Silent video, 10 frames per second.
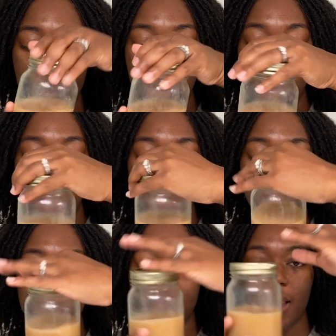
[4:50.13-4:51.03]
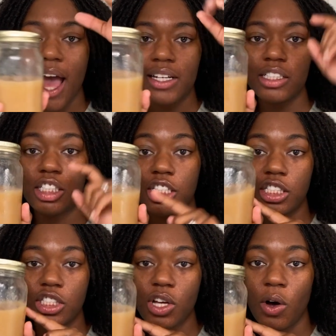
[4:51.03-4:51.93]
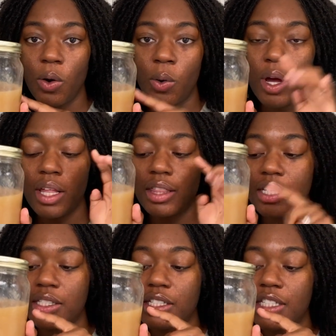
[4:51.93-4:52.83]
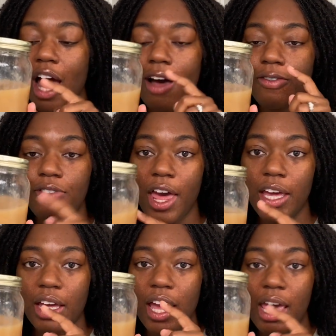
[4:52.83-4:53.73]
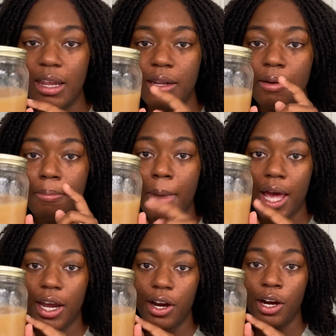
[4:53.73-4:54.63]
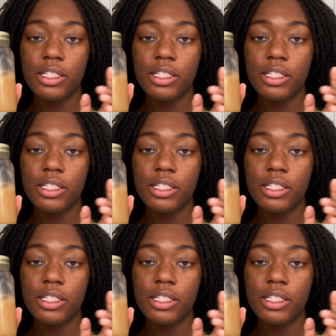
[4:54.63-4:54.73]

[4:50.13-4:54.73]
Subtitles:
and that is just so this does not flake in my hair.